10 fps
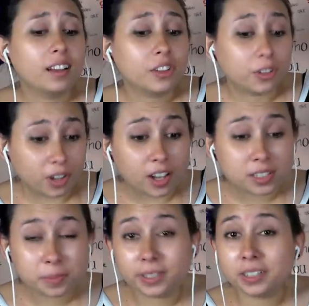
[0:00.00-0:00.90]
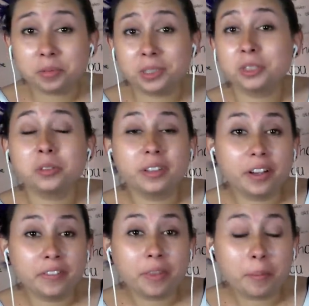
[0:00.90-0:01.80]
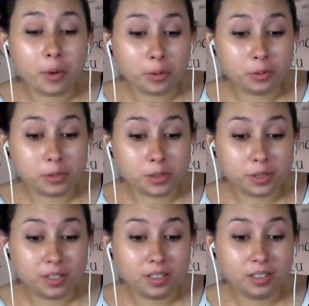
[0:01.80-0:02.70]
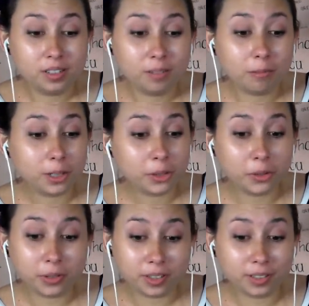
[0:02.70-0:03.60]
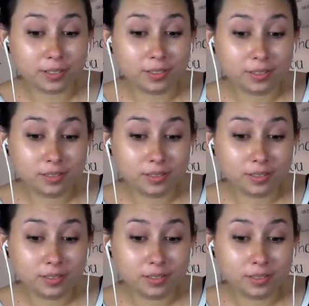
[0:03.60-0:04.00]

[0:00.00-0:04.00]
your husband, the one you love the most, while you're